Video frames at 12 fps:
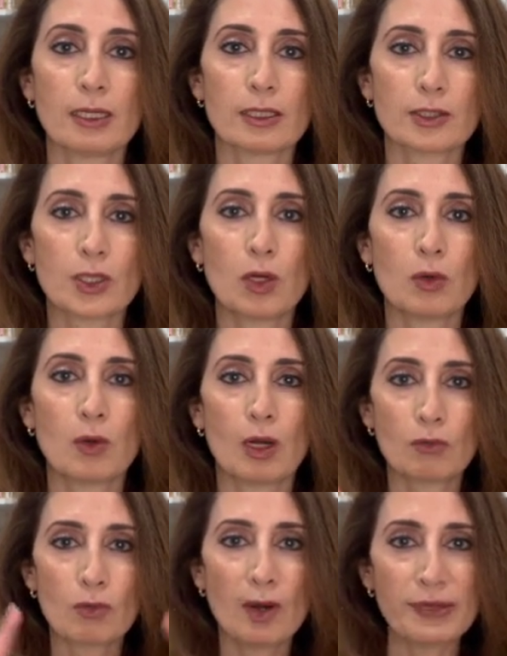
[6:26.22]
So
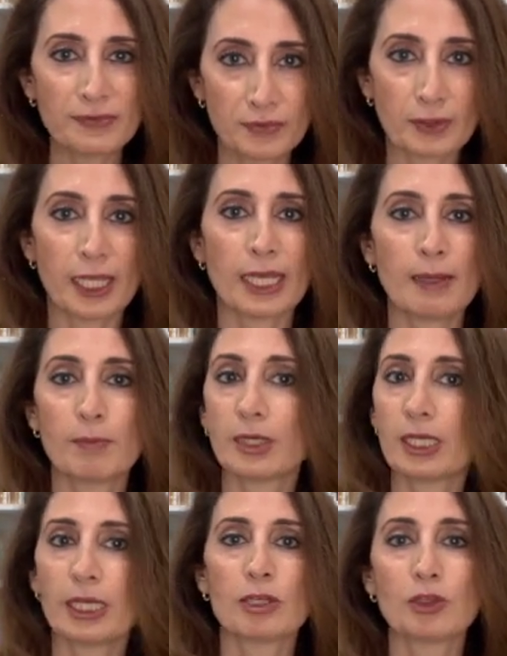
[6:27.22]
roughly,
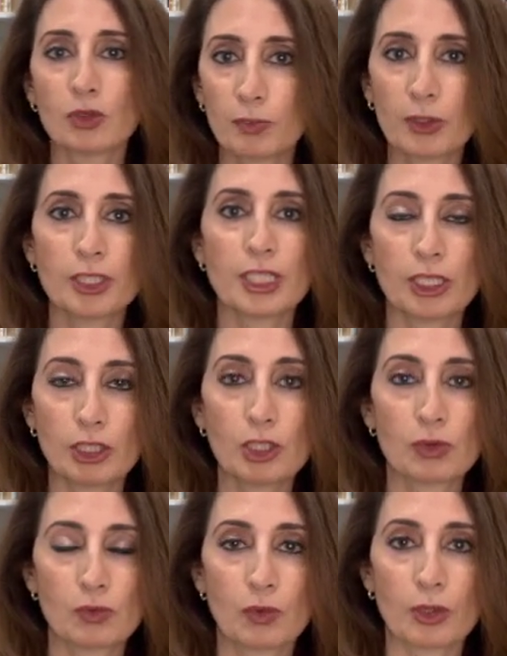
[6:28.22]
but in no particular
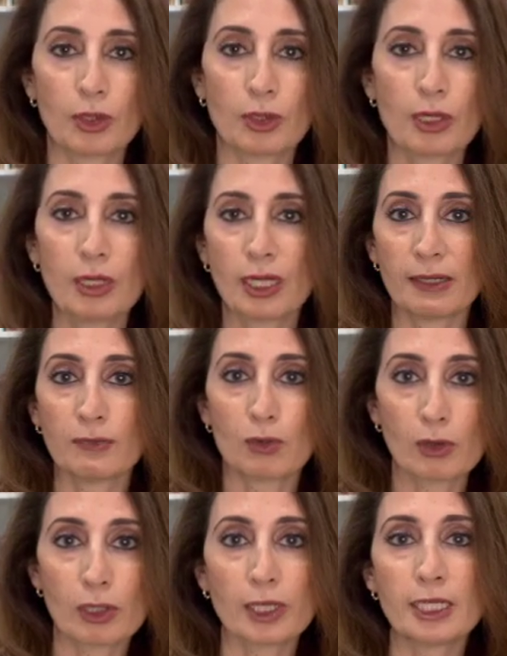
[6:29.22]
order, I've
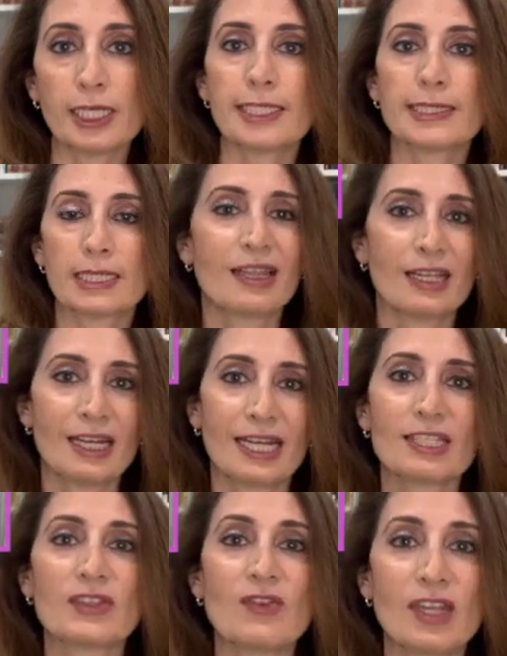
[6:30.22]
organized them. The
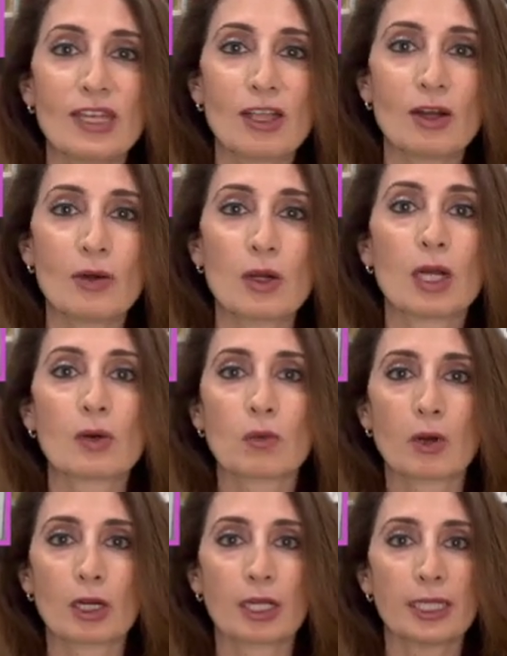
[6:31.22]
next video,
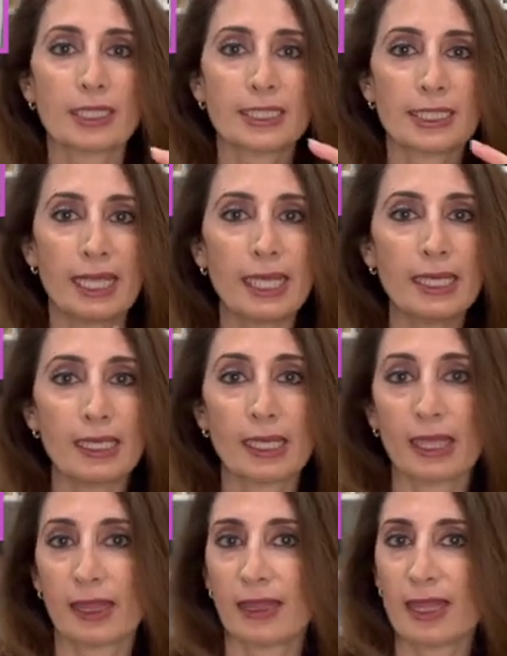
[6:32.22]
we're going to take
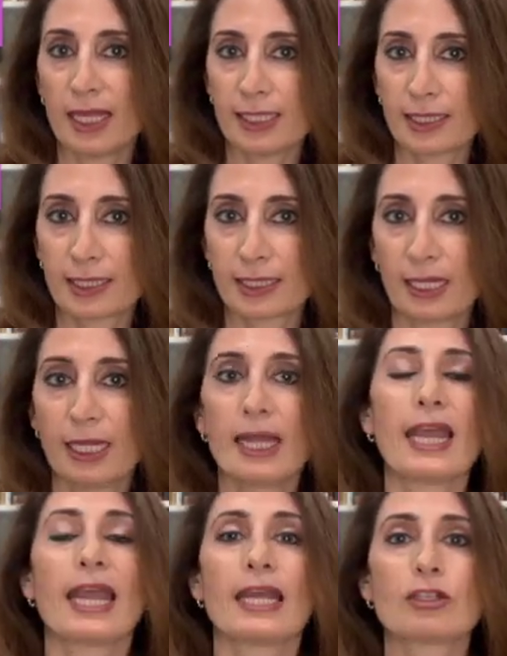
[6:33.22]
this
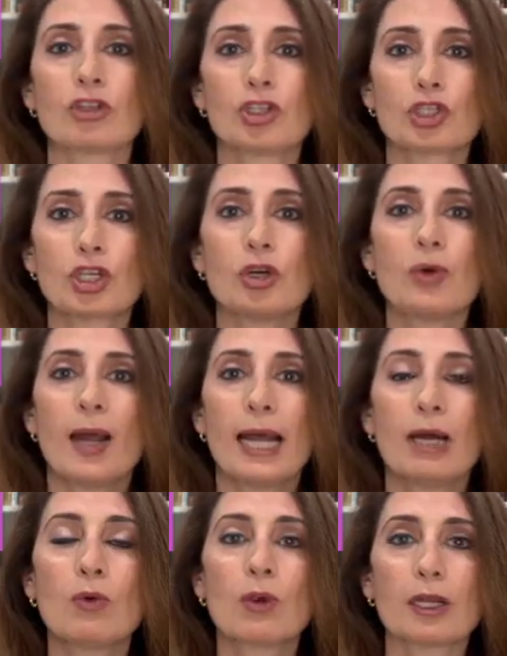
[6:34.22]
and show
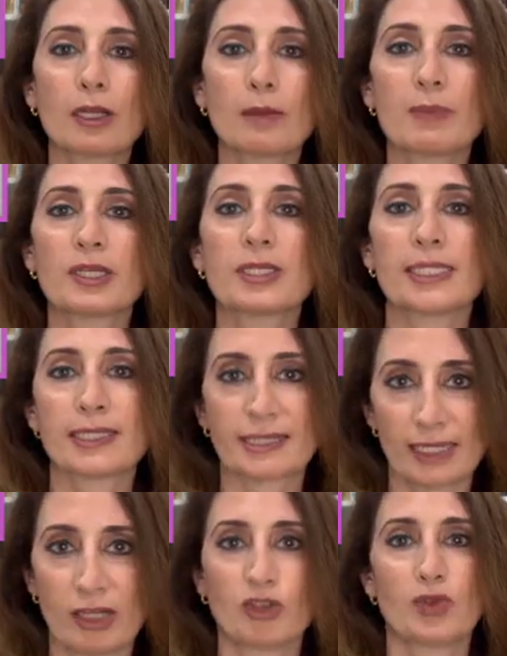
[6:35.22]
how we're going to build a
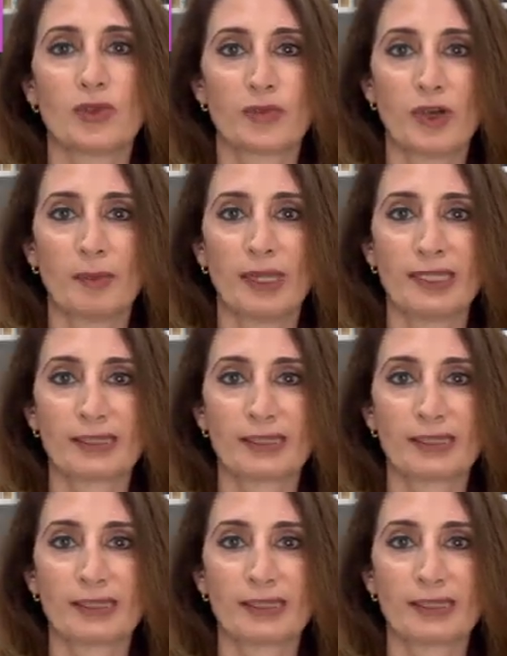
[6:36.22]
schedule from it.